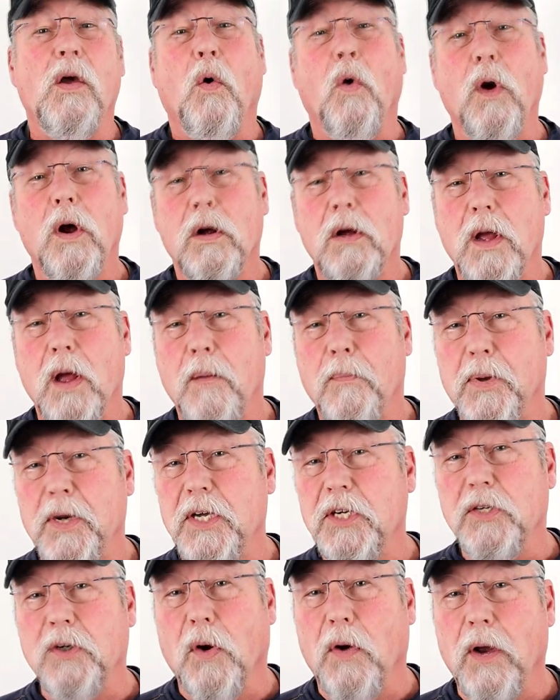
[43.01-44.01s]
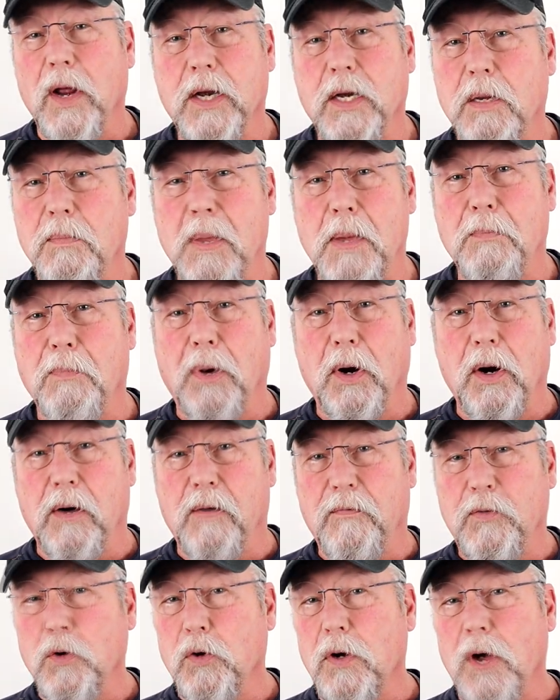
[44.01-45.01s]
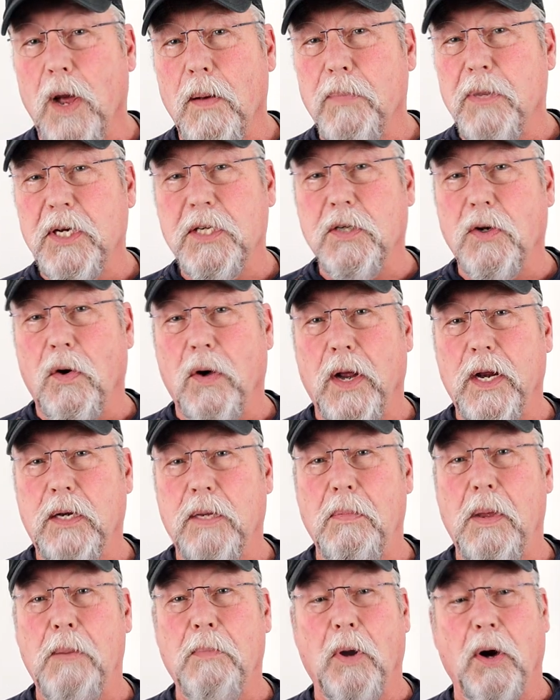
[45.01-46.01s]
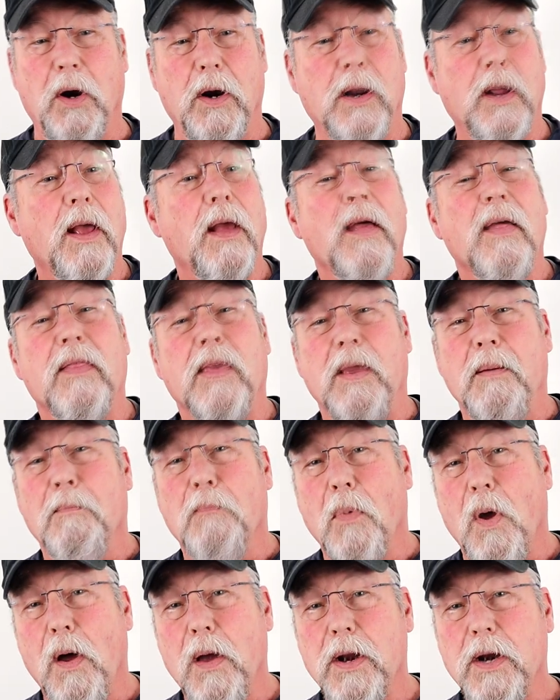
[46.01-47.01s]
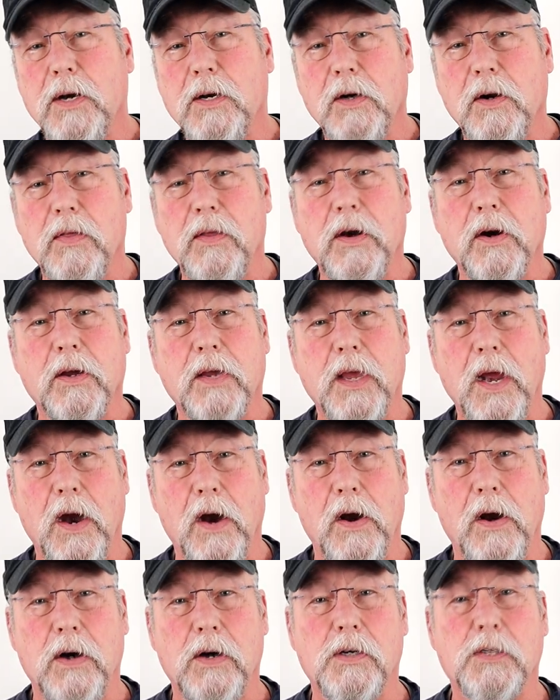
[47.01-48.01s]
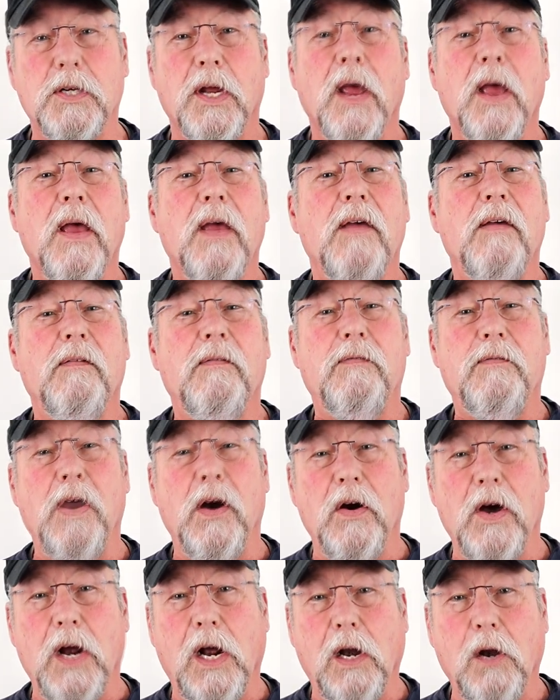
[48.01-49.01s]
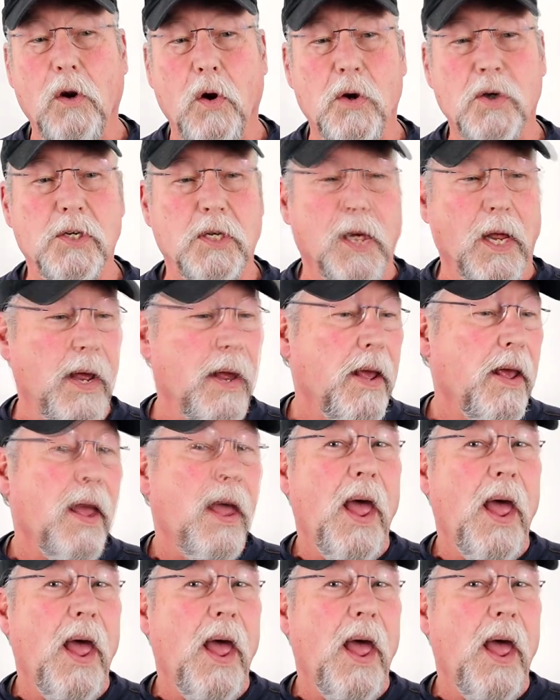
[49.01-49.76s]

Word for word: Oil companies don't like to be burned. Fuel companies don't like to be burned. They monitor their carriers very closely.